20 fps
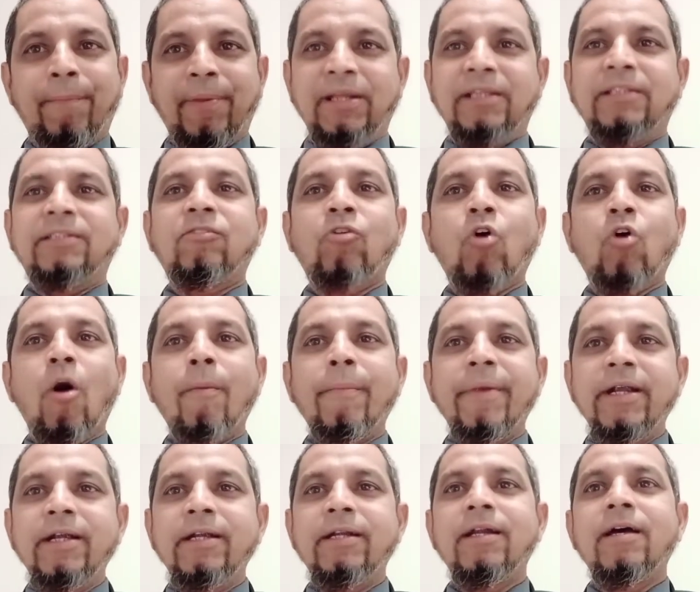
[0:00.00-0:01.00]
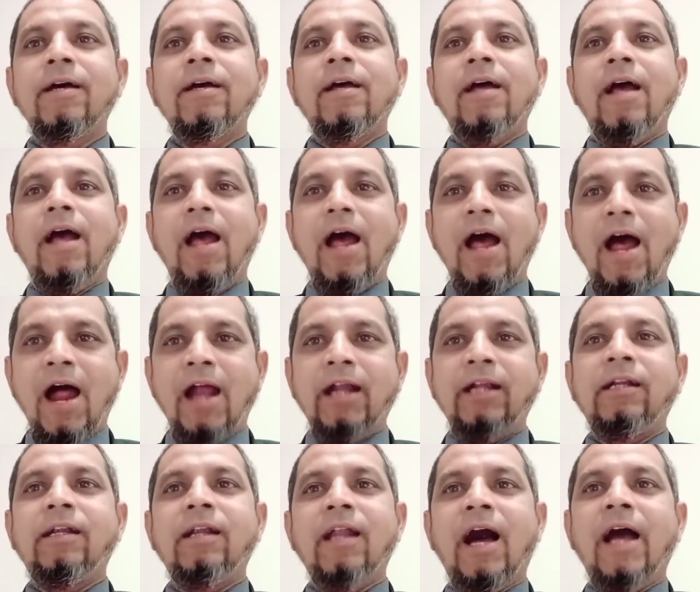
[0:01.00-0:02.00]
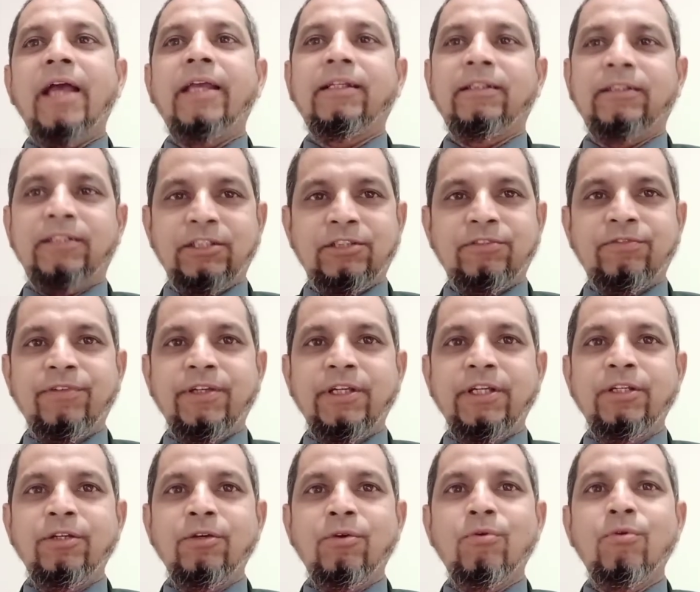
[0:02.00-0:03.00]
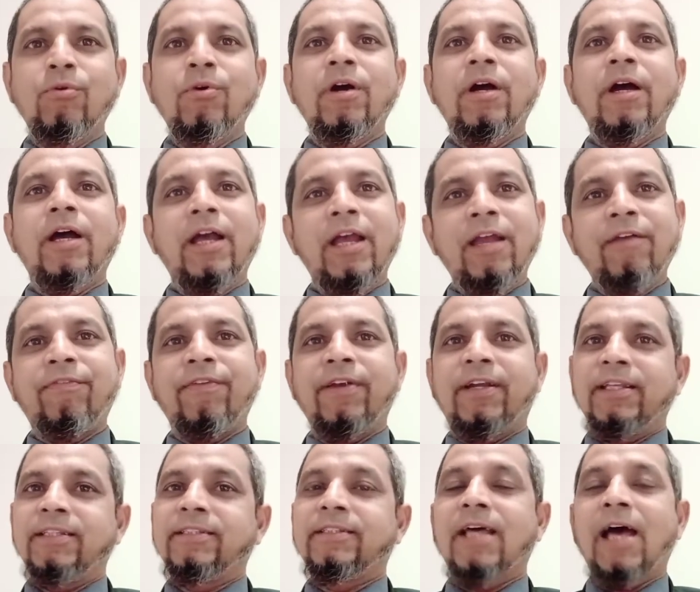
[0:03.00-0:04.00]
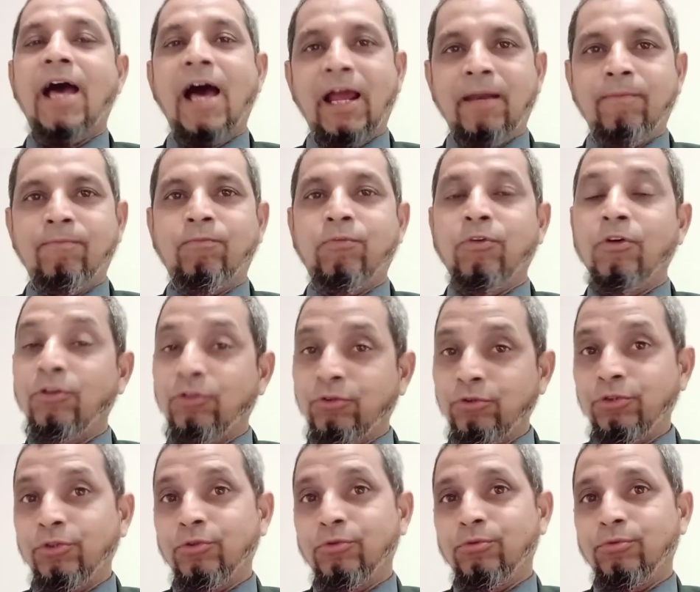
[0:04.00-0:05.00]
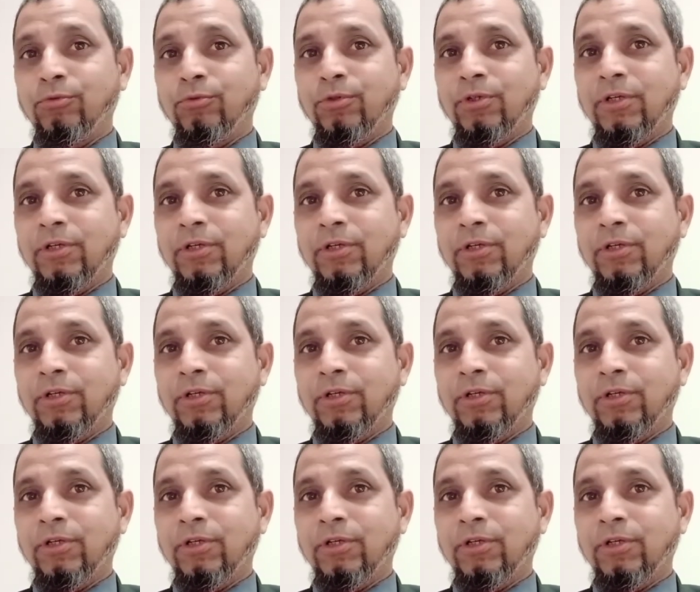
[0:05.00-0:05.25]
Please comment and like this video if it is helpful to you.